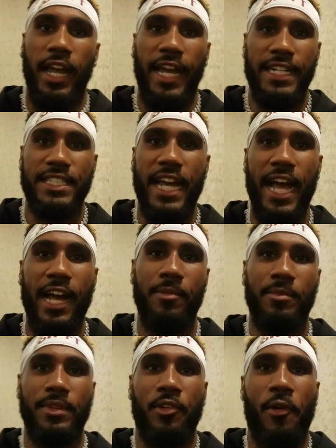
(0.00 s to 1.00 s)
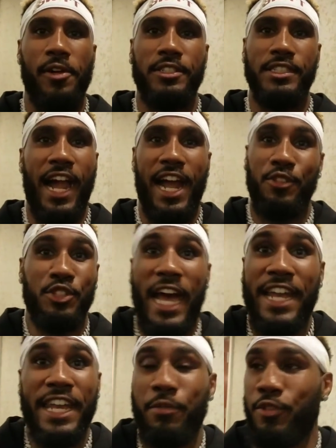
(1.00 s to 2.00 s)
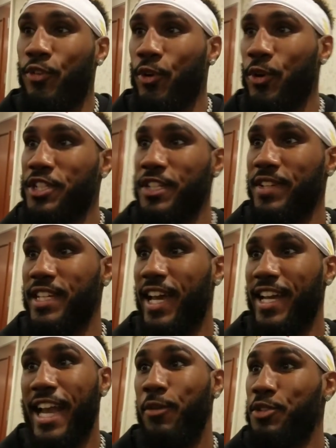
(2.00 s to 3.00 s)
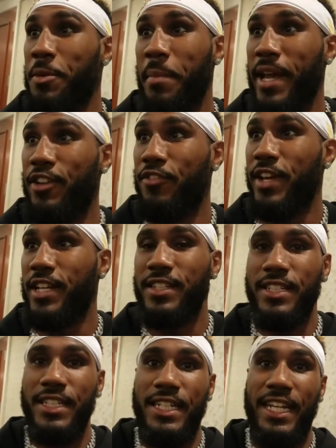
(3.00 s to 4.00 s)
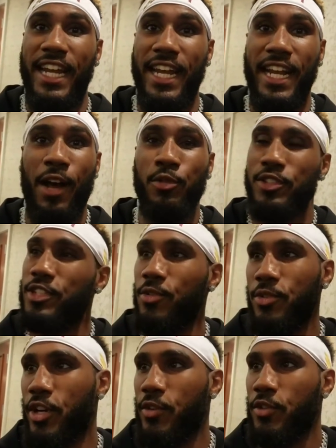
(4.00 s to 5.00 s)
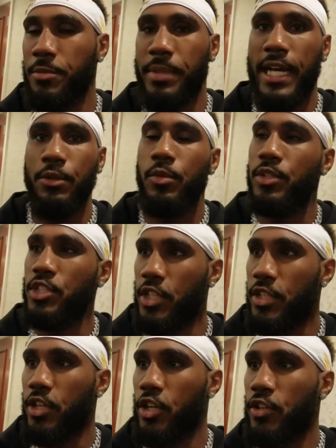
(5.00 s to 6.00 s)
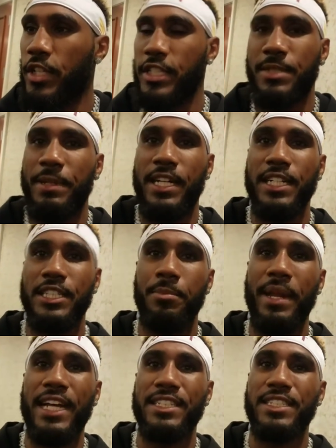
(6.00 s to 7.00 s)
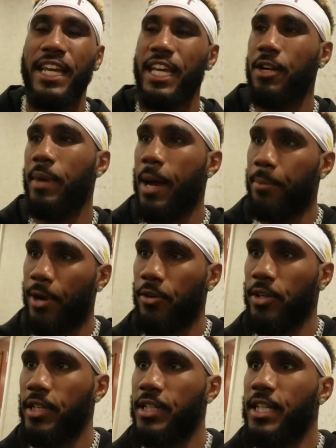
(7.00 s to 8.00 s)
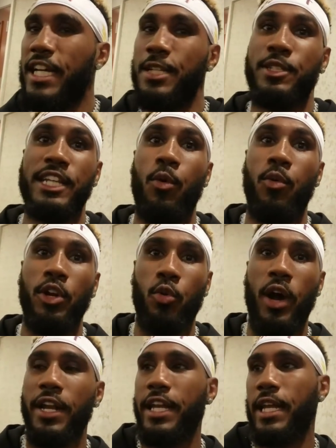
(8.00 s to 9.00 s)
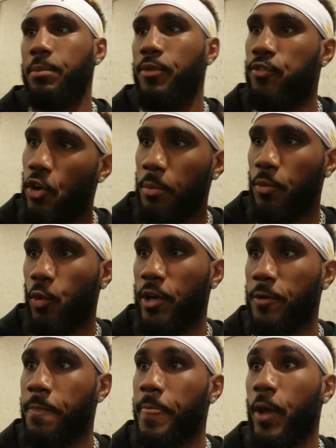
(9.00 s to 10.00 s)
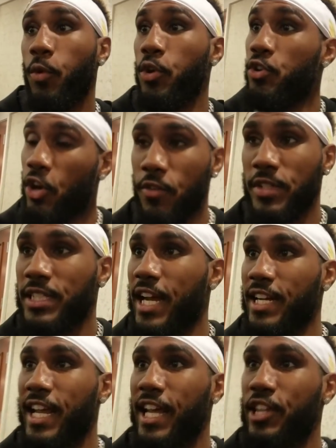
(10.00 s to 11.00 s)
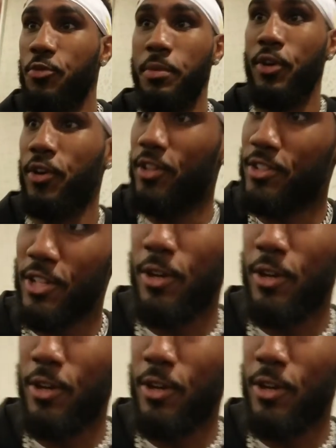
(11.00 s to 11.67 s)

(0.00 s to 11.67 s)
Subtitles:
at the time, it was I never fought on TV yet, and I was the main event, and I was so nervous, but it was good nerves. It's because I'm not scared of my opponent, because I want to go out there and perform for them. When you're nervous like that, you be on your